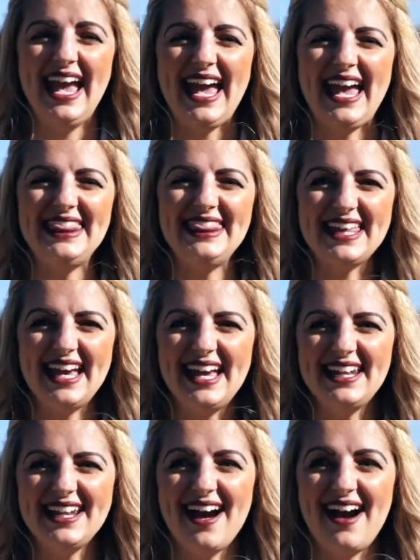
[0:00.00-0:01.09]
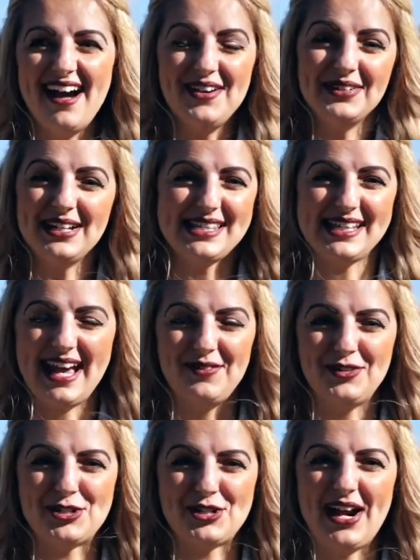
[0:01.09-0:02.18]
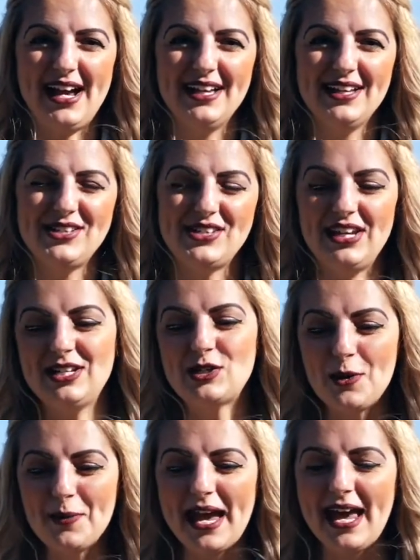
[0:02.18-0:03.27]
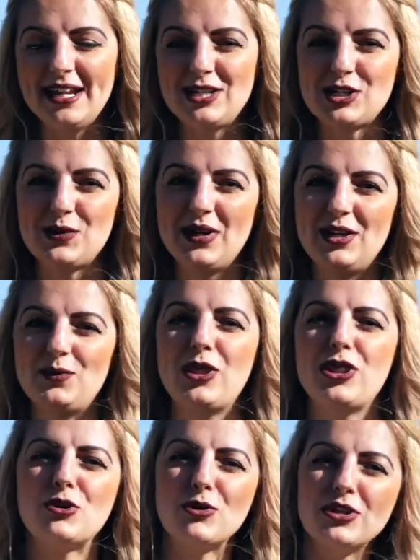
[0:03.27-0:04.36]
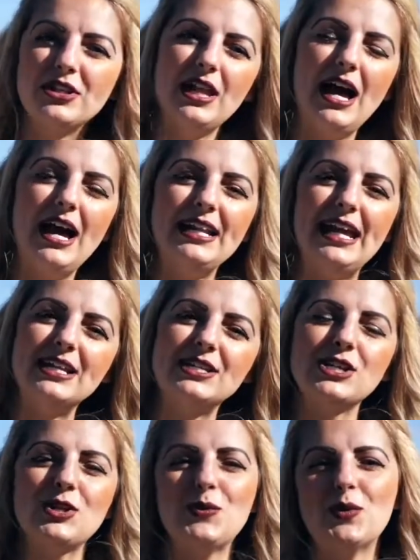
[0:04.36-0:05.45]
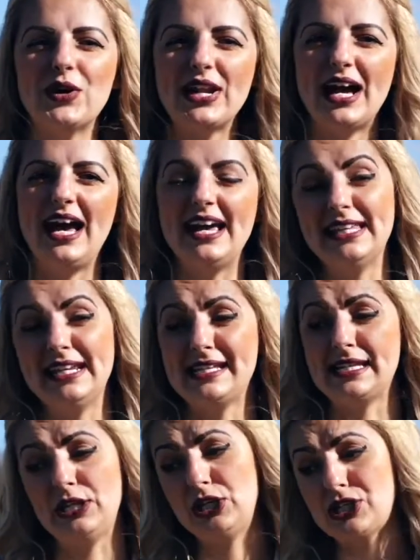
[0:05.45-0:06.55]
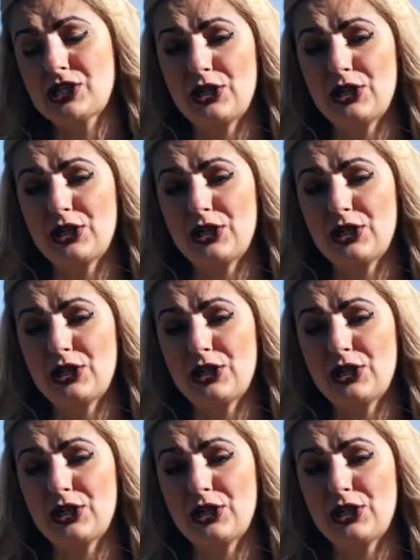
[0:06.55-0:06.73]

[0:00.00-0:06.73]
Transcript: And then I wanted to have a try. So he taught me how to do it. We threw the line into the water and then he said, you just